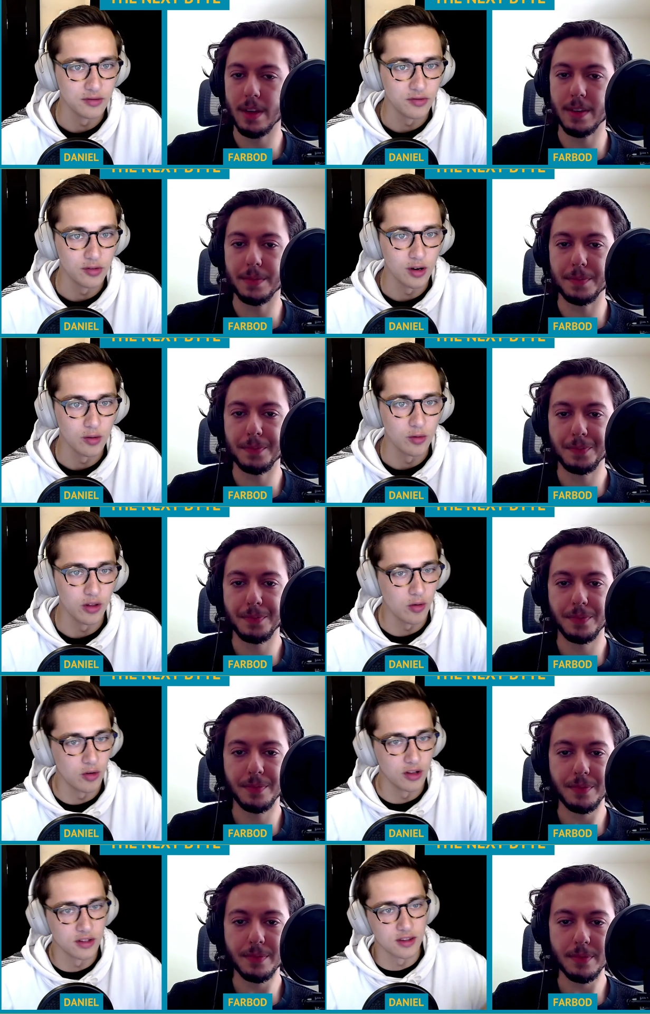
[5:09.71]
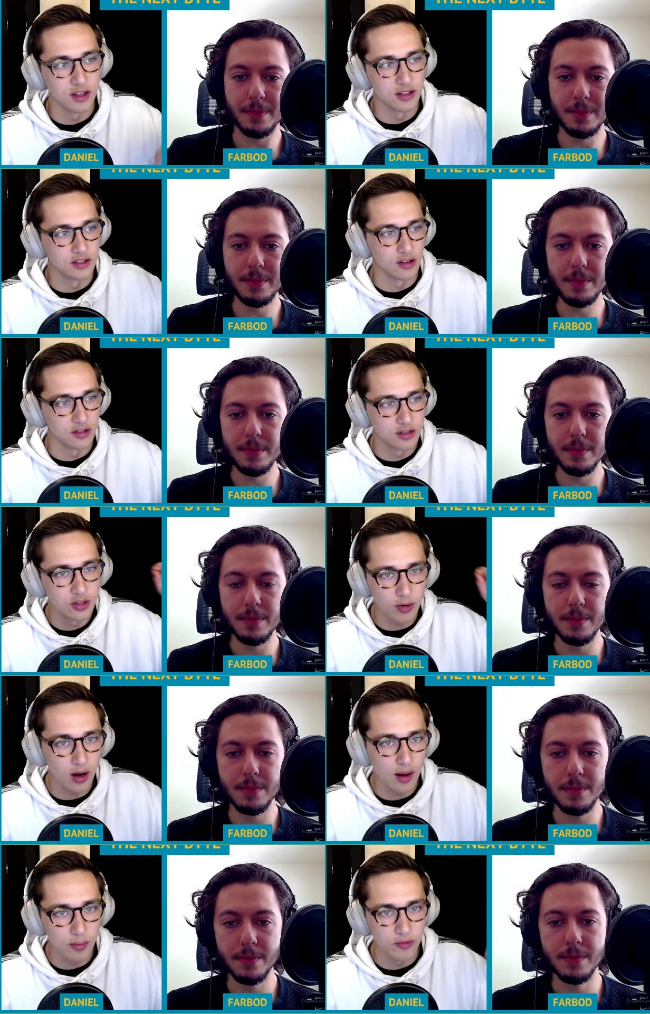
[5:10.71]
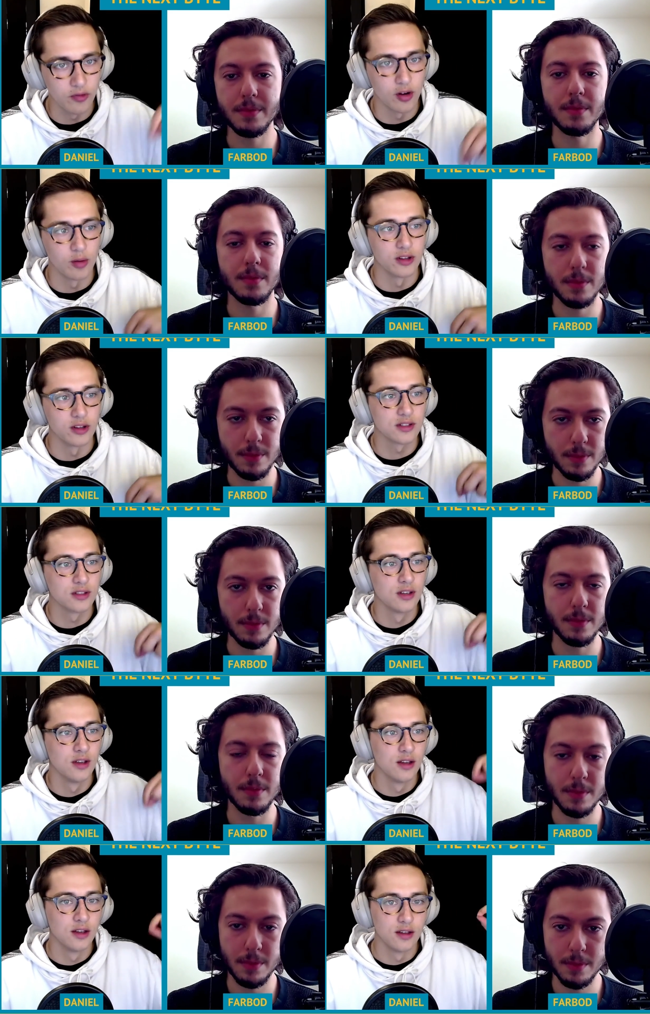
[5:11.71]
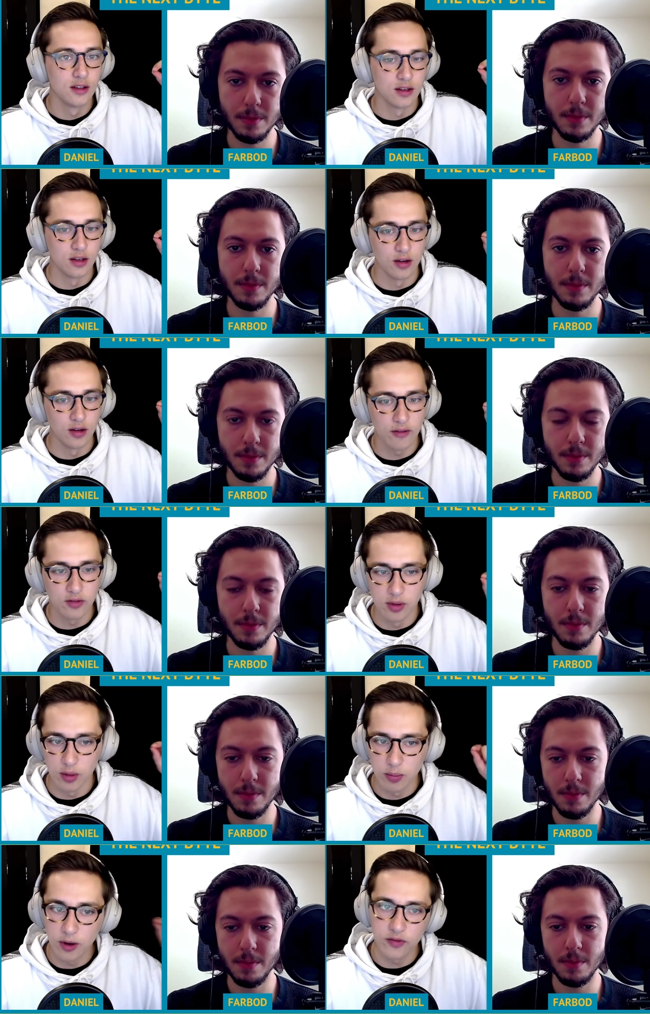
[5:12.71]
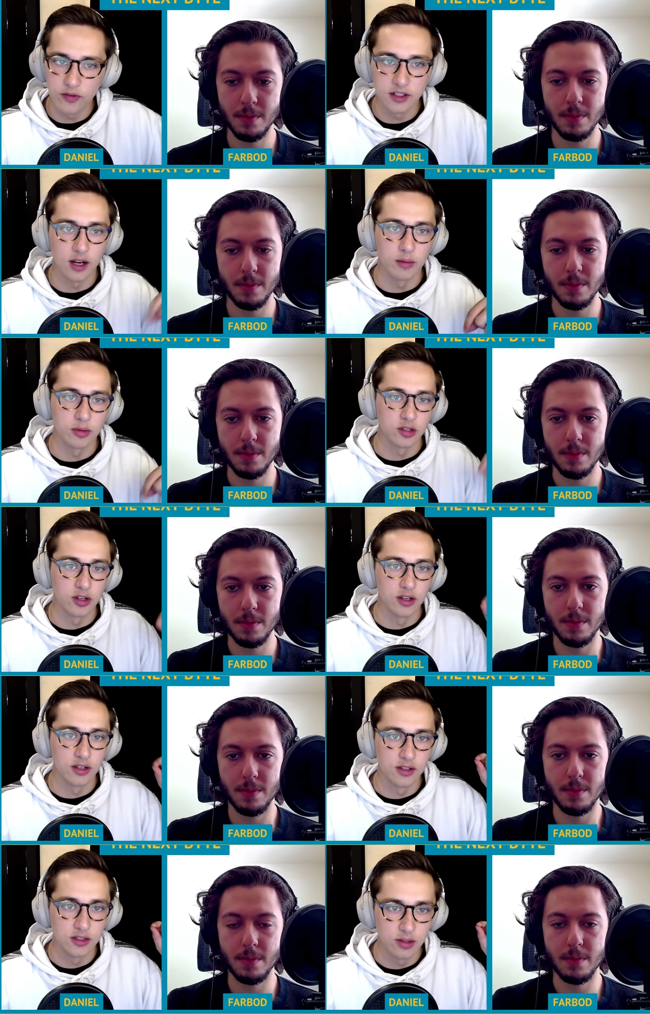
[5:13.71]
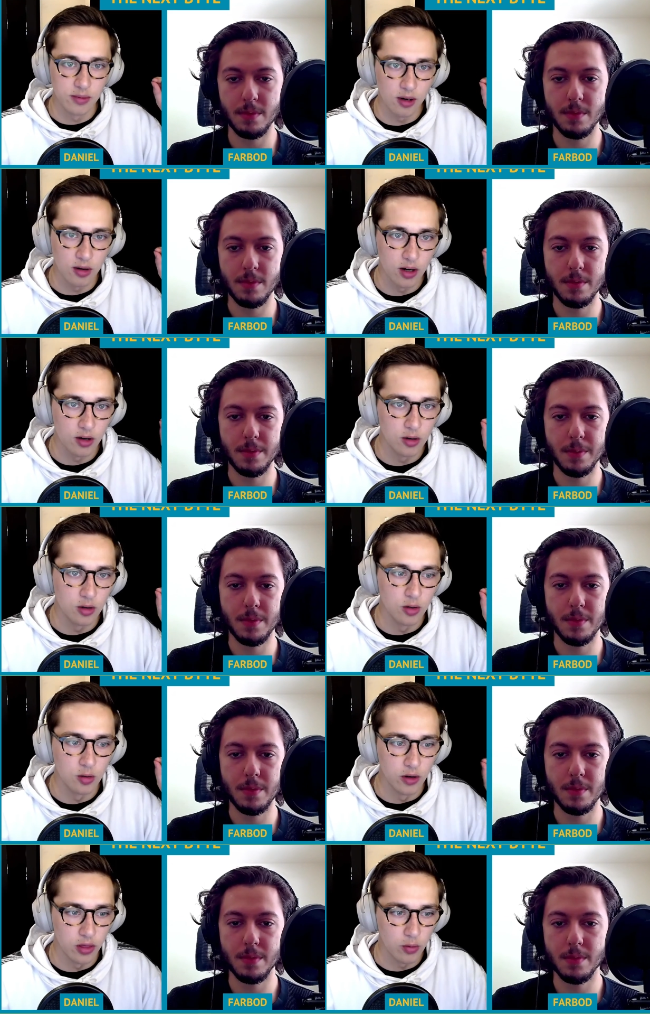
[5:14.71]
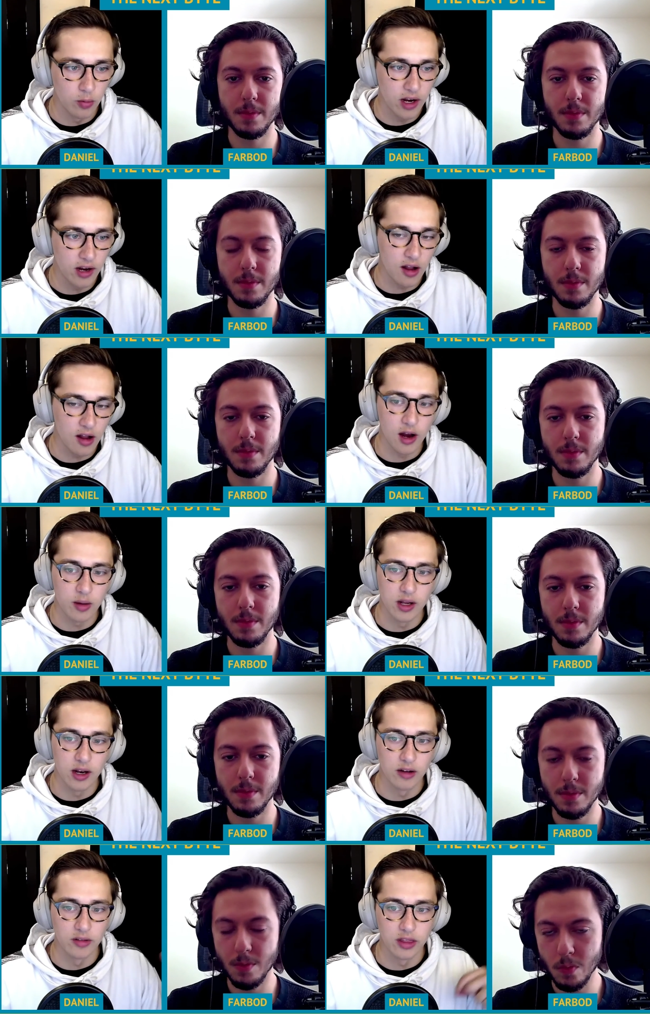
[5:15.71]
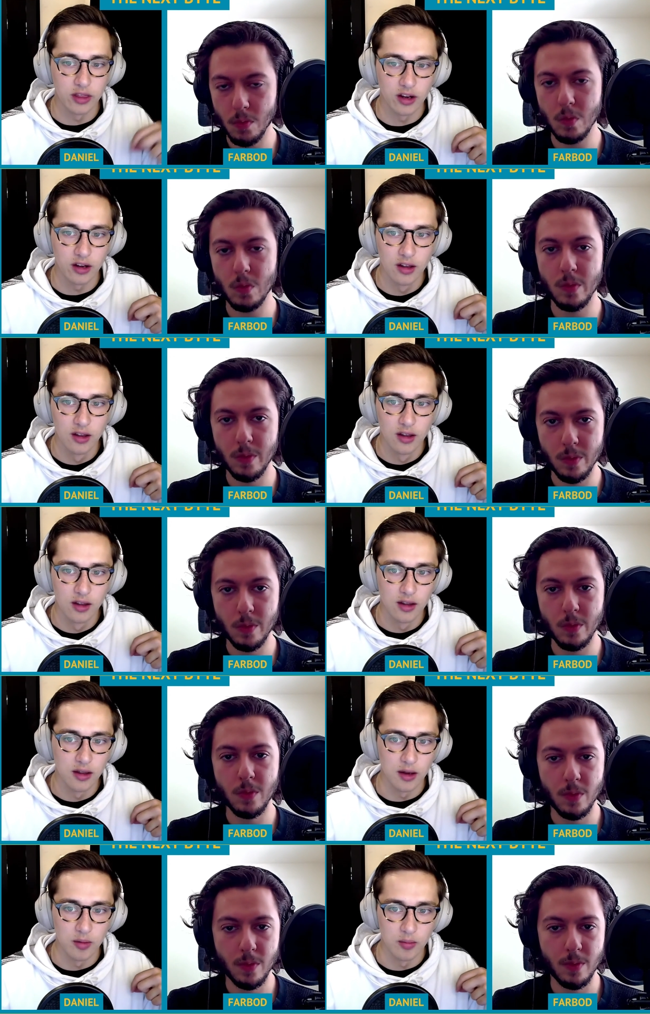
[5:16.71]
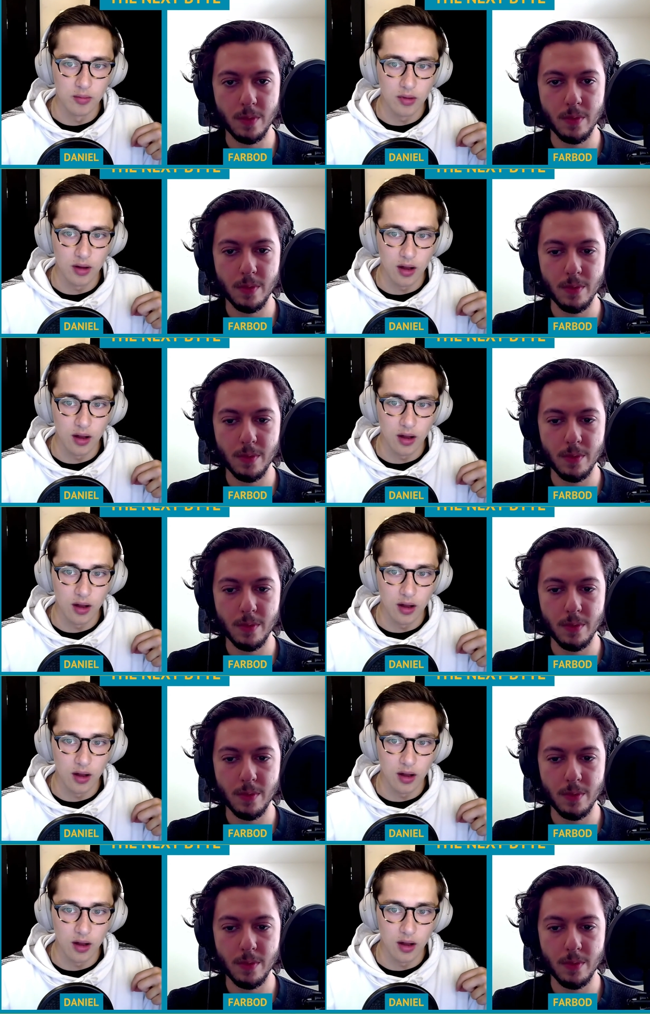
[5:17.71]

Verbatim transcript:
Speaker 1: for it where they want things that are super high performance you know have to be the perfect geometry, super critical with weight economy and everything. Um,